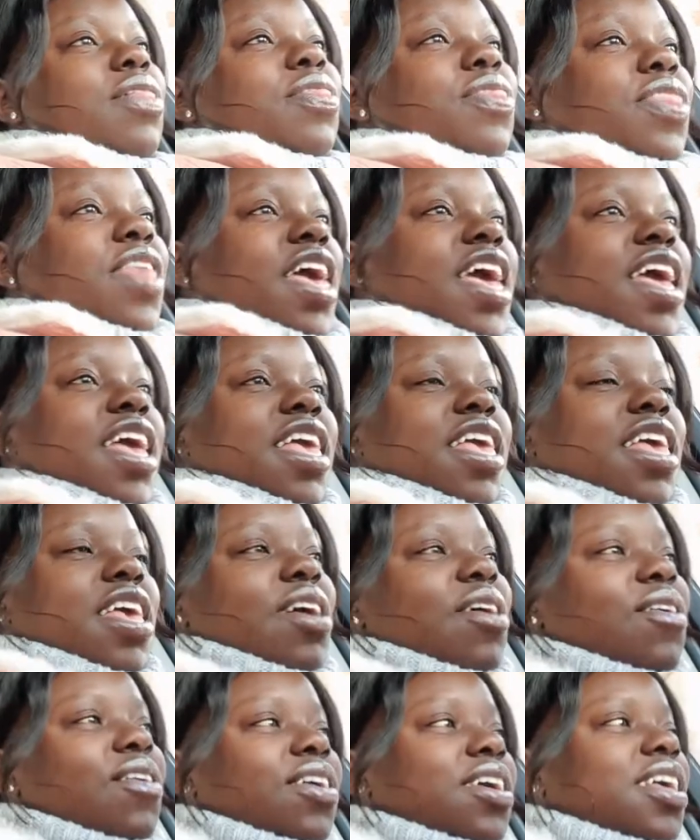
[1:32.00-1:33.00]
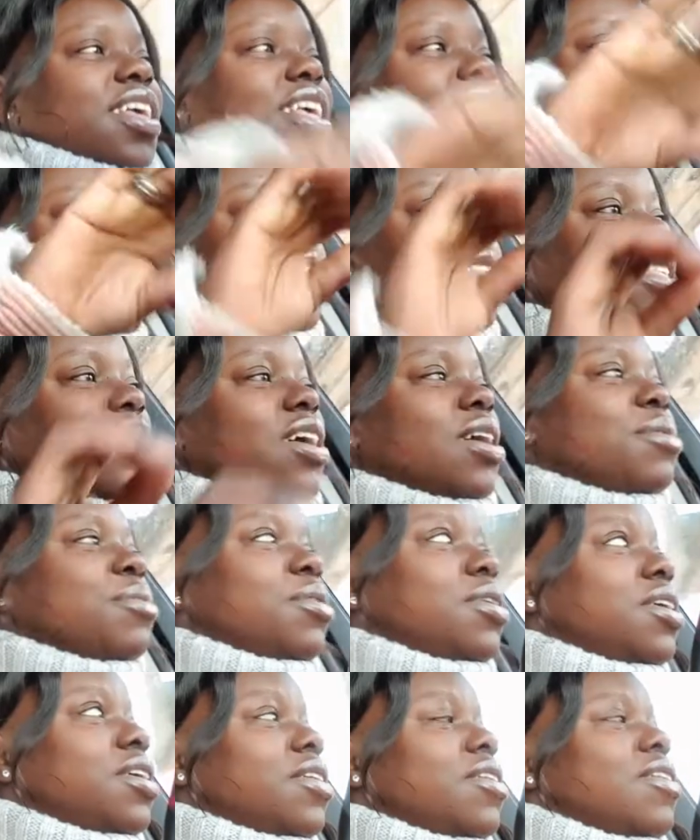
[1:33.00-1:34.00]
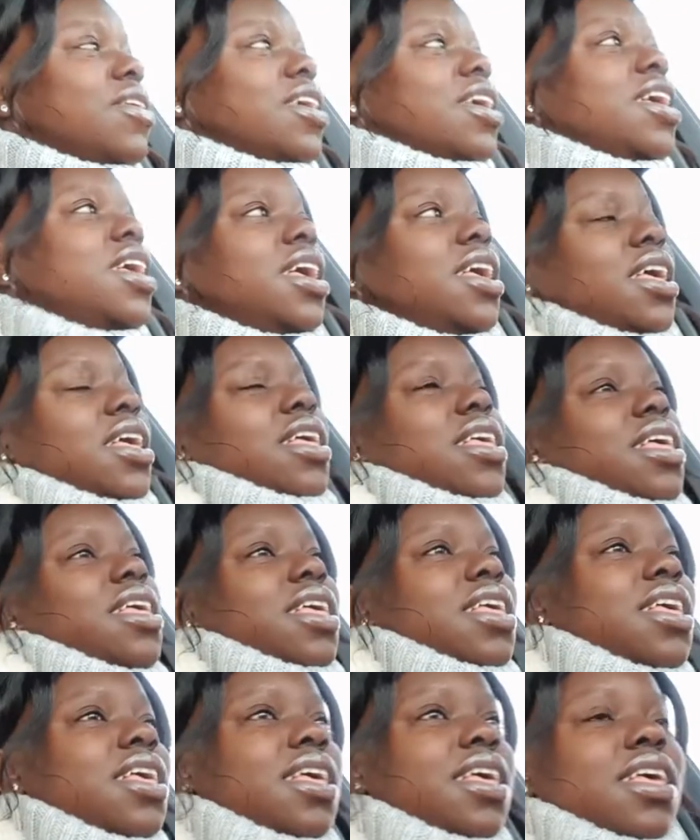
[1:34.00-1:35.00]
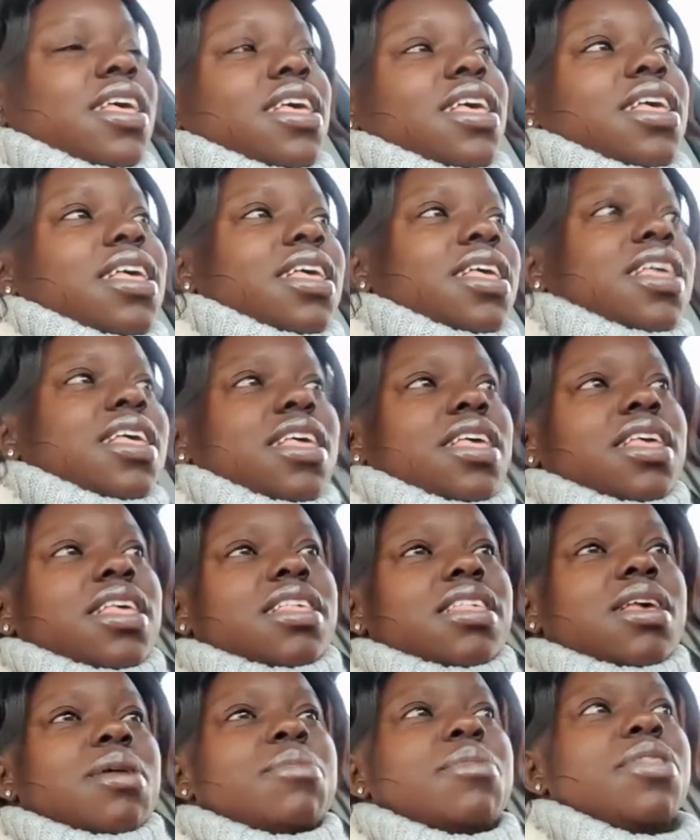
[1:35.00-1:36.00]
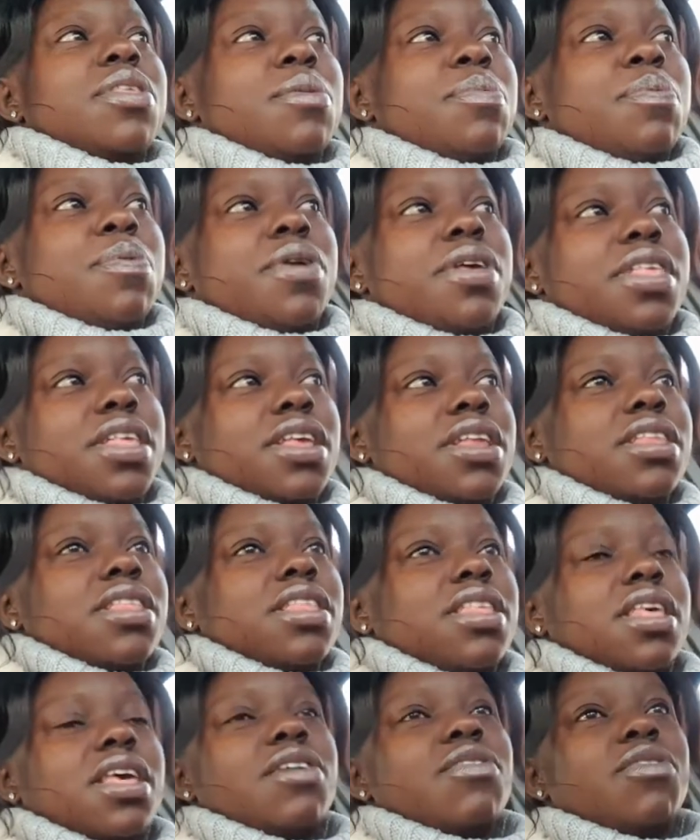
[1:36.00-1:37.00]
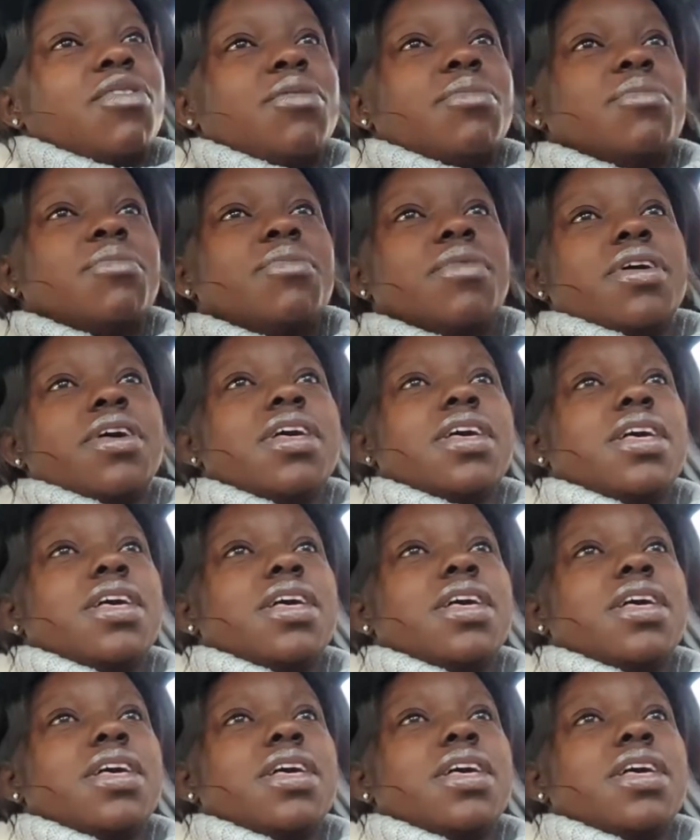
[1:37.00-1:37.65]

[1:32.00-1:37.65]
Thank you. So I'm gonna go get some of their presents from